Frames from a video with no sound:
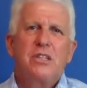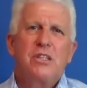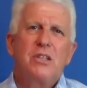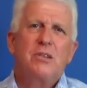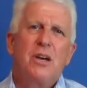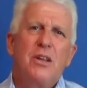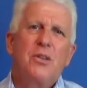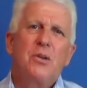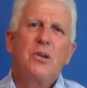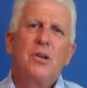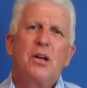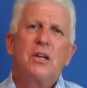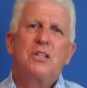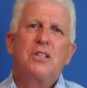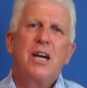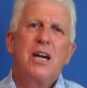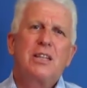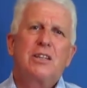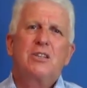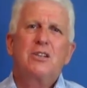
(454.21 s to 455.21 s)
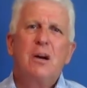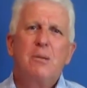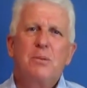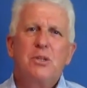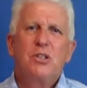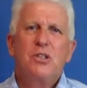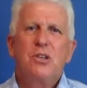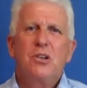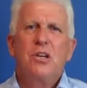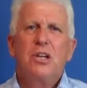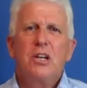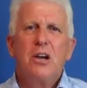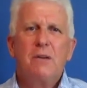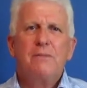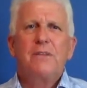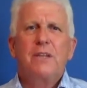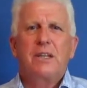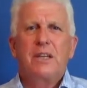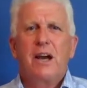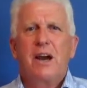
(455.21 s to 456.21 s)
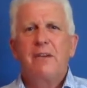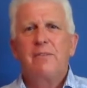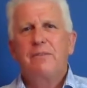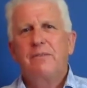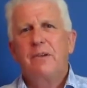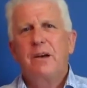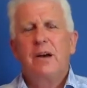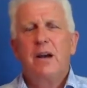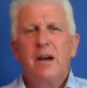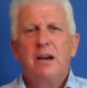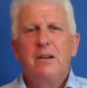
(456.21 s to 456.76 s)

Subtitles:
So I thought I'd take the opportunity off the cuff,